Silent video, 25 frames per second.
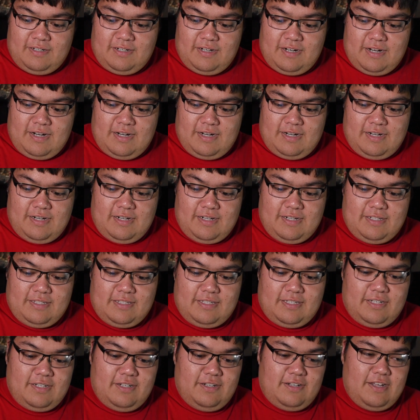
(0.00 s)

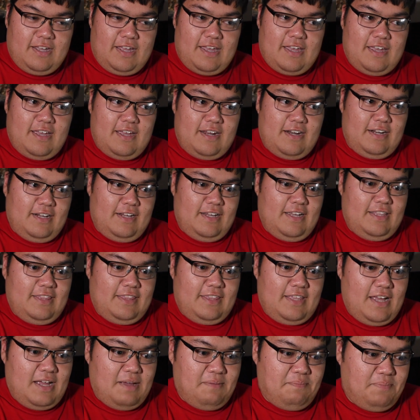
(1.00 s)
let's go ahead and
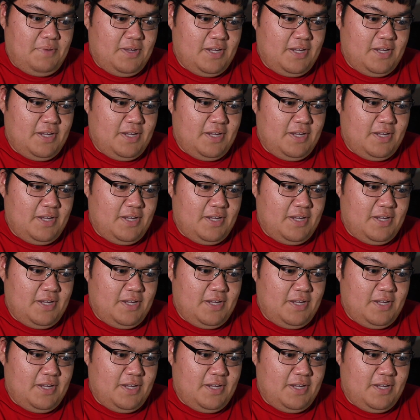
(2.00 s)
get that